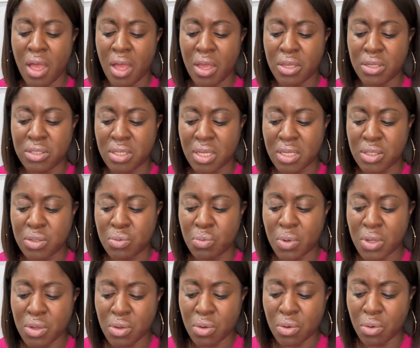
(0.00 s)
It says
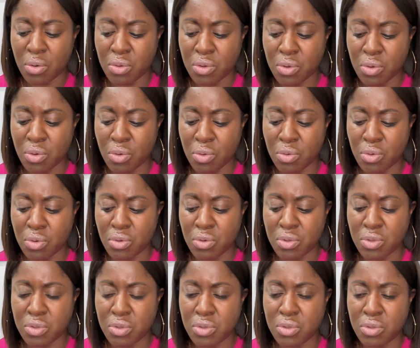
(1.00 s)
when
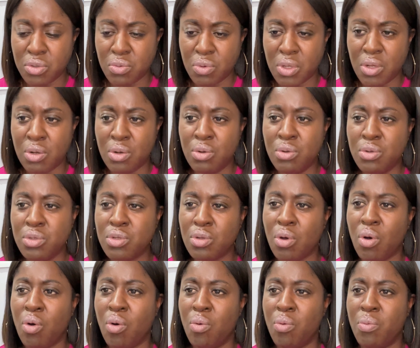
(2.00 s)
you lose
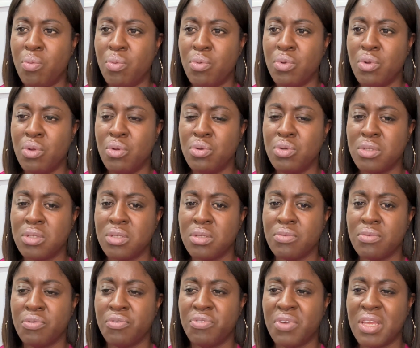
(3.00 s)
hope, lose
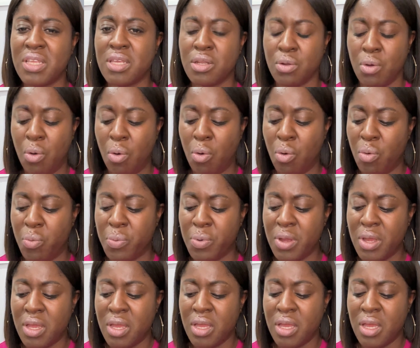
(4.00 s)
faith in hope,
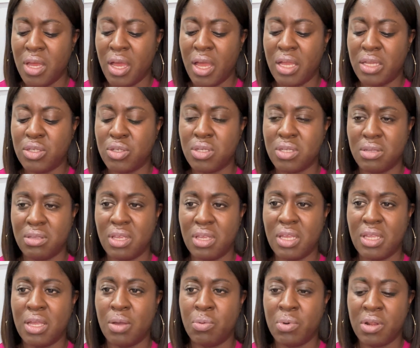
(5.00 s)
and just
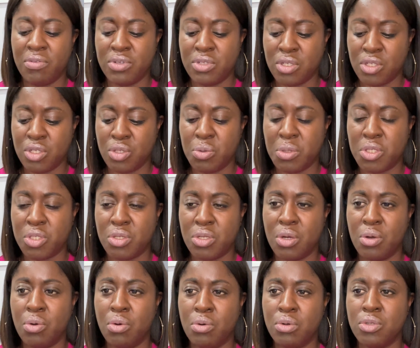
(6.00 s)
think that whatever situation
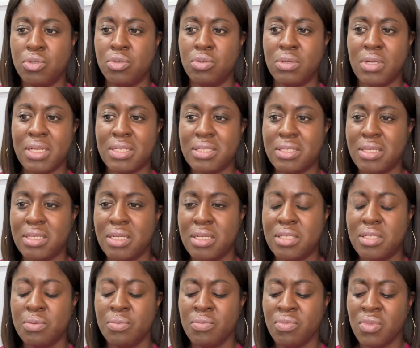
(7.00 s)
you're going through, that's
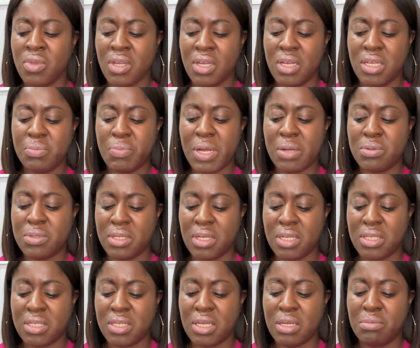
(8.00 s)
it. The Bible
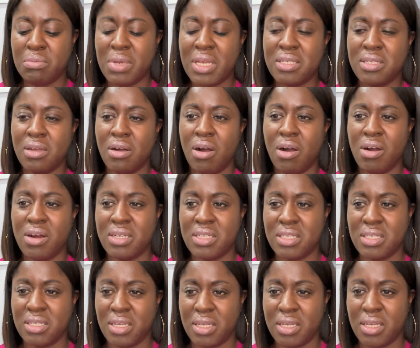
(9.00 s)
says it makes the heart
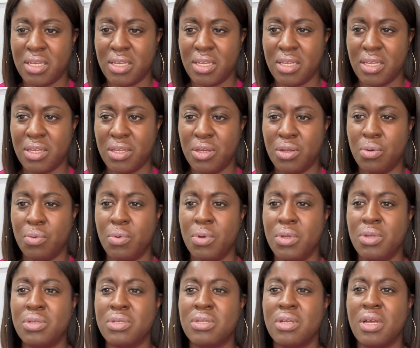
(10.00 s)
sick. You know, when
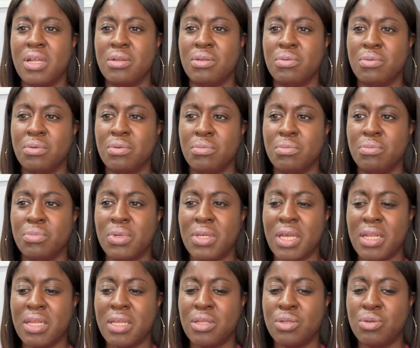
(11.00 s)
you start
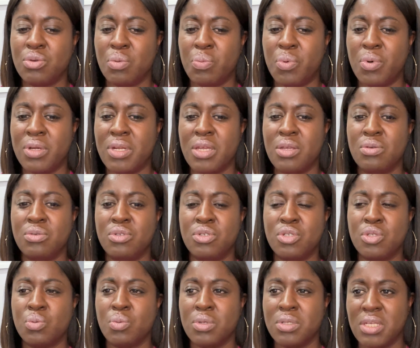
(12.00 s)
getting to a point that you
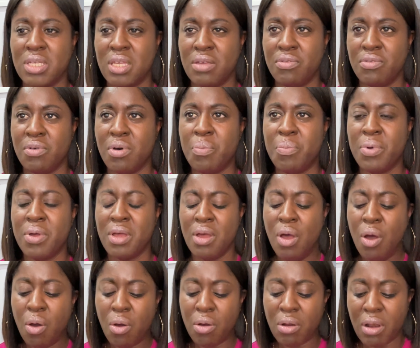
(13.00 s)
just want to give up
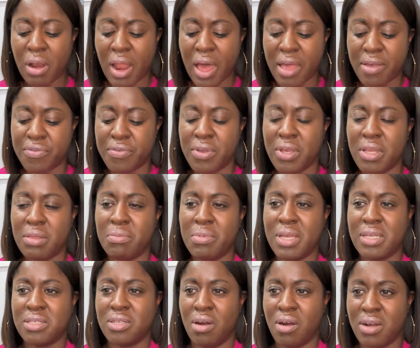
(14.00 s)
on life, it
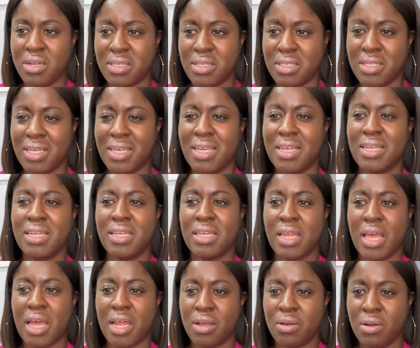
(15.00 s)
makes the heart sick, and
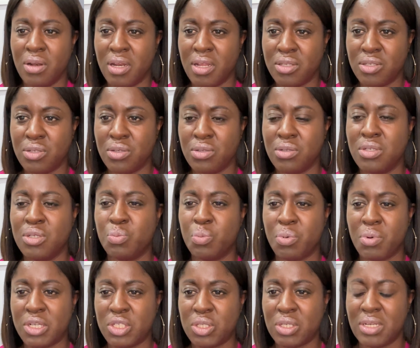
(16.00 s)
that could lead to
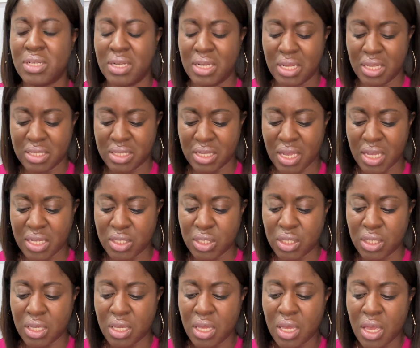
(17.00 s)
depression and
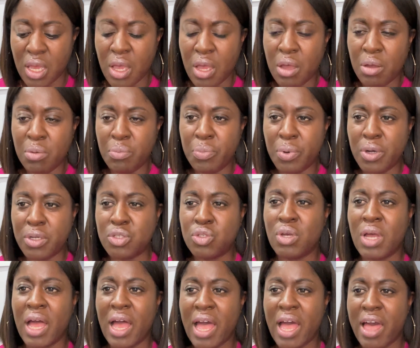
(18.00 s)
anxiety. But
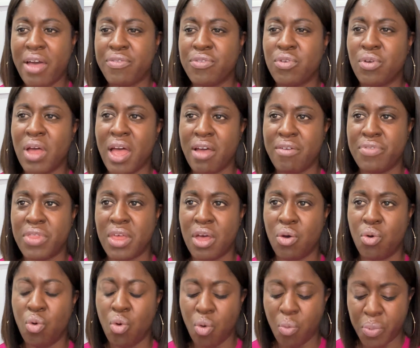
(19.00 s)
you have to have that
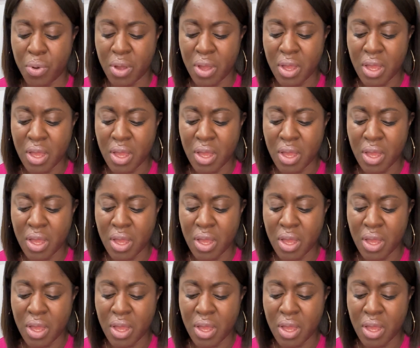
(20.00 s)
hope.